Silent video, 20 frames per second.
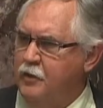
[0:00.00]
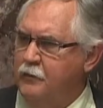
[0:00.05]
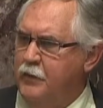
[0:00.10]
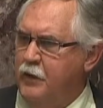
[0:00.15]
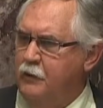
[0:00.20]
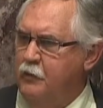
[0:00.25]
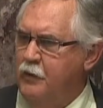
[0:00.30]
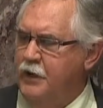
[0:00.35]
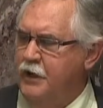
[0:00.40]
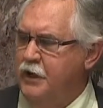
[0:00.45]

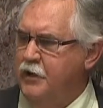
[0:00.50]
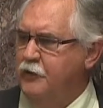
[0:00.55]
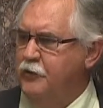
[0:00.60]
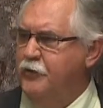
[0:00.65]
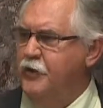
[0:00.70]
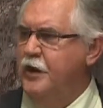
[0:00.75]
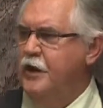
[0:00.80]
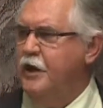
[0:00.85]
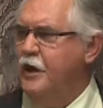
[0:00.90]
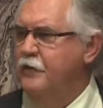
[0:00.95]
but when you
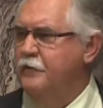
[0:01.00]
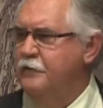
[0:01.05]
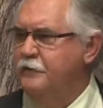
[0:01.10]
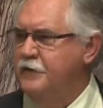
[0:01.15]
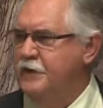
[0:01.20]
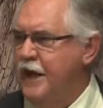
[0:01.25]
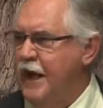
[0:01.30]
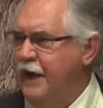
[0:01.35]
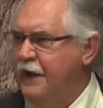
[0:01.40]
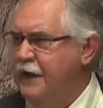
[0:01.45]
think of
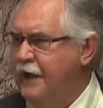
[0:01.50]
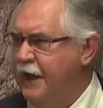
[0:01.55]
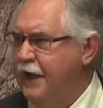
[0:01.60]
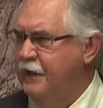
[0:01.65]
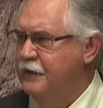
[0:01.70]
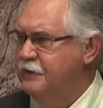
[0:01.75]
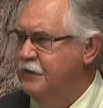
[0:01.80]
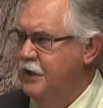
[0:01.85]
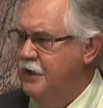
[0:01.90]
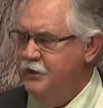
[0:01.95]

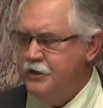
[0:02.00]
decades,